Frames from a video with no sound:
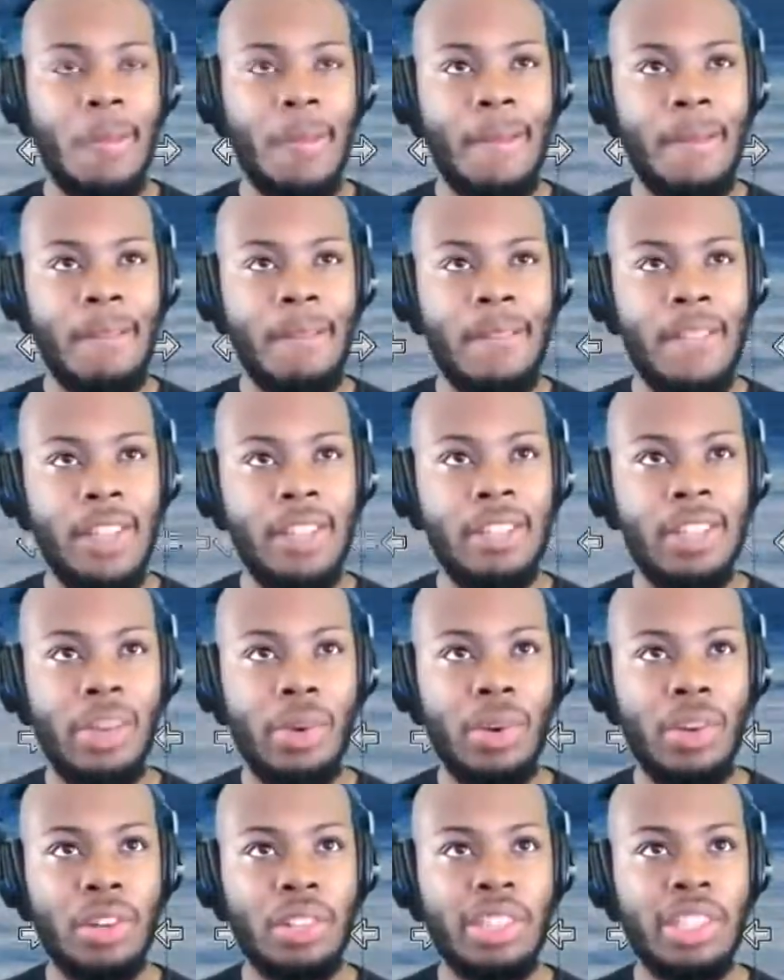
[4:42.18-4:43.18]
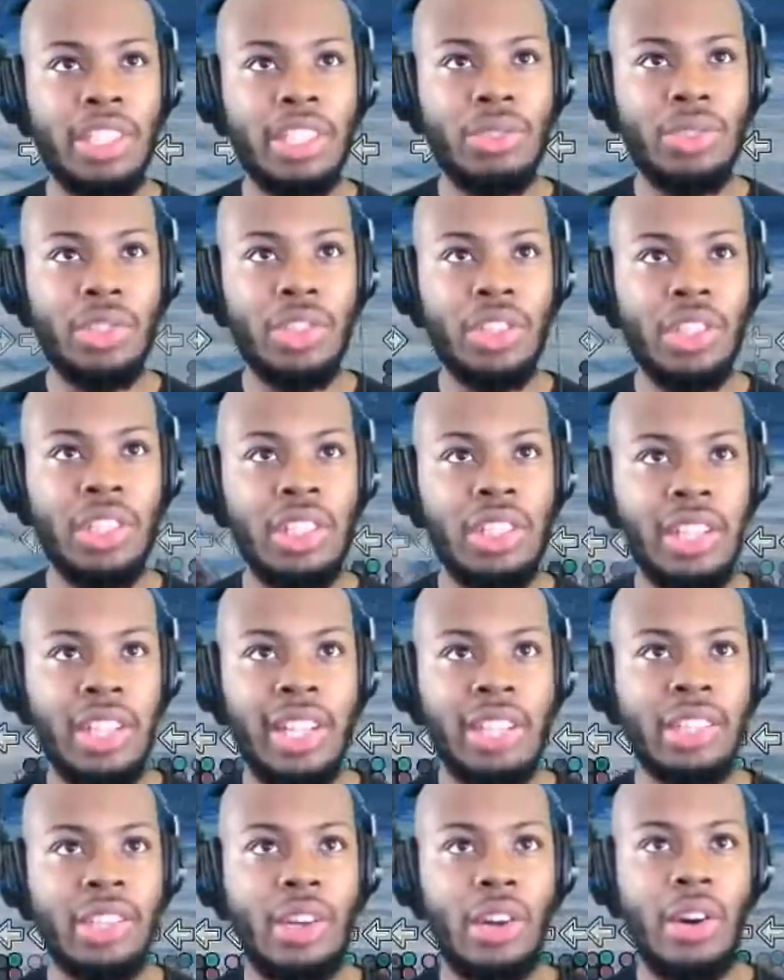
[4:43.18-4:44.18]
It's not one of those things where you could just like
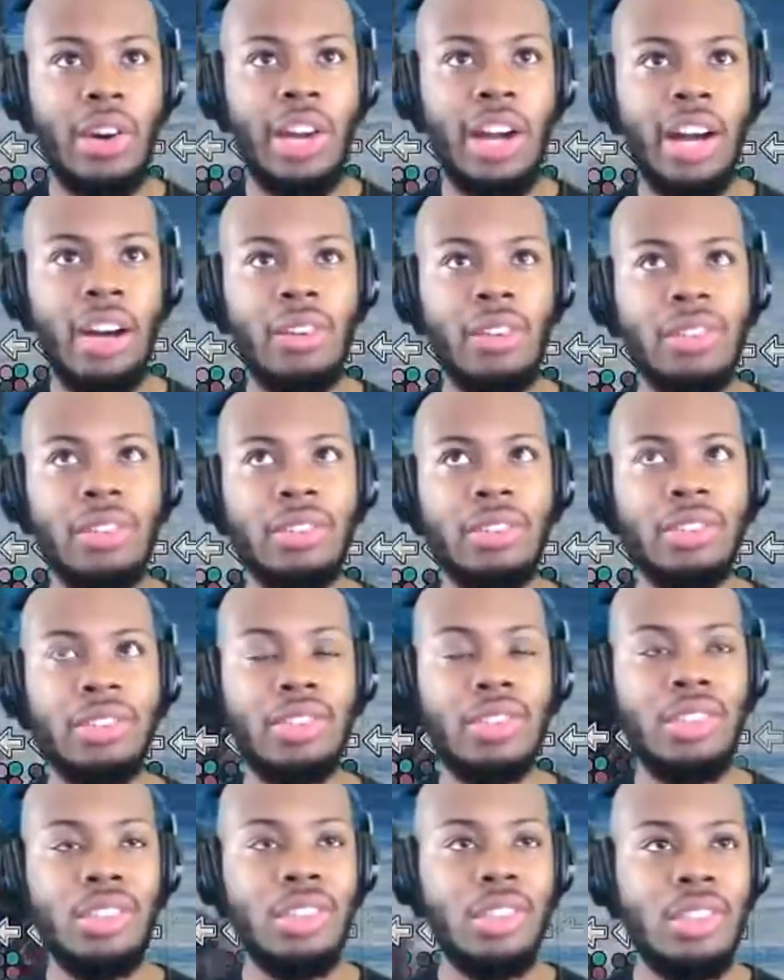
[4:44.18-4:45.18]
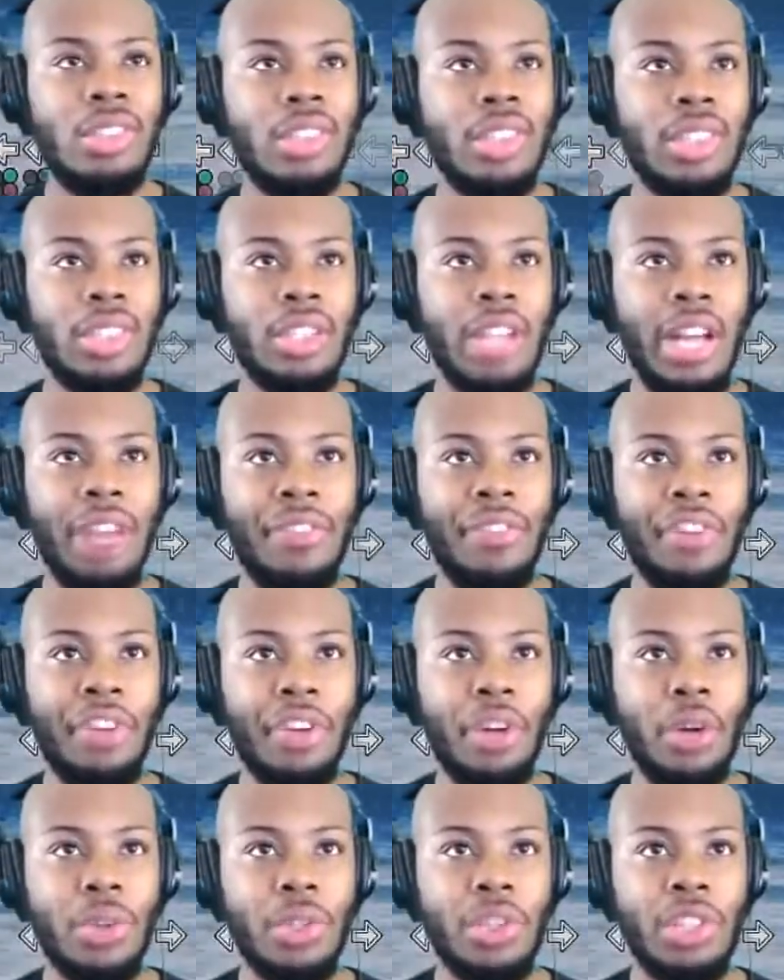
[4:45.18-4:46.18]
throw it out. You have to know
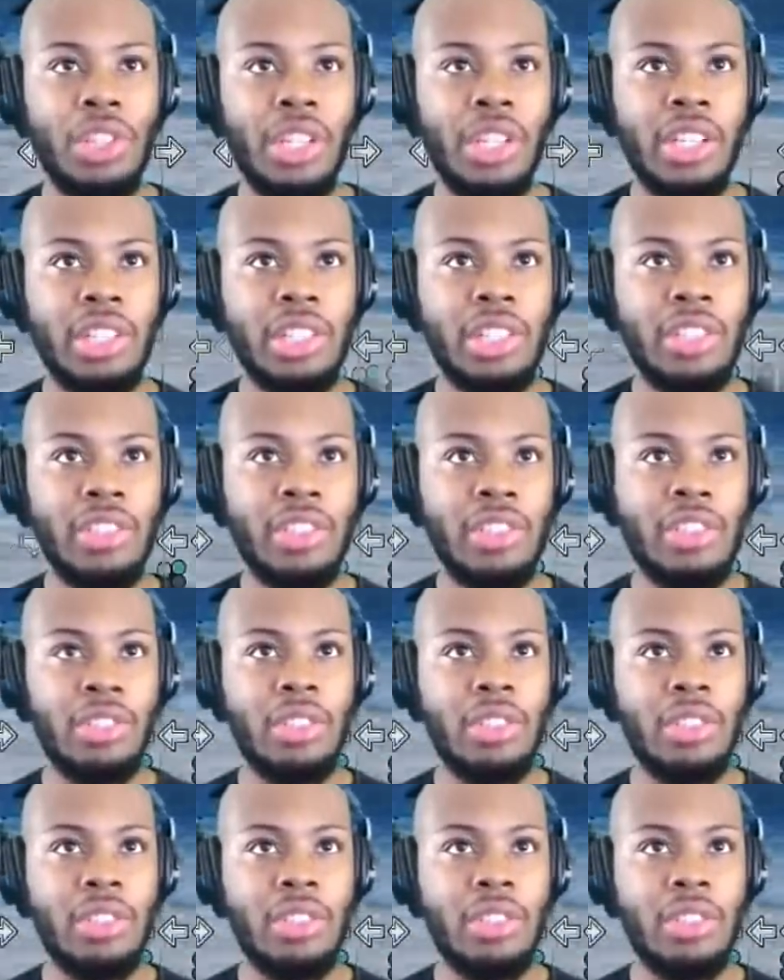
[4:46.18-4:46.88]
what you're getting yourself into.